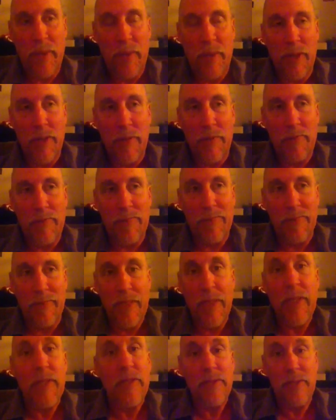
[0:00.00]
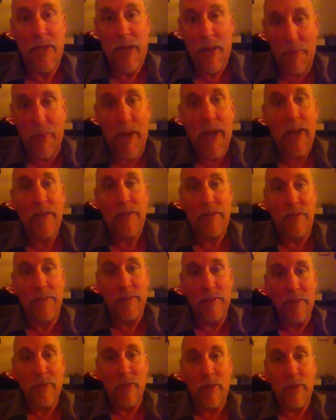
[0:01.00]
Okay? It is that bad.
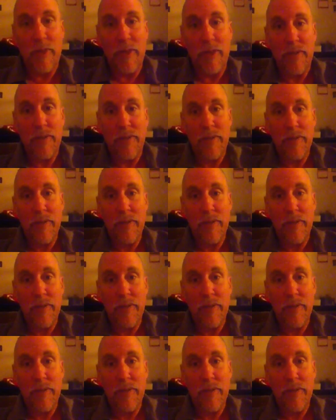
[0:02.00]
Okay.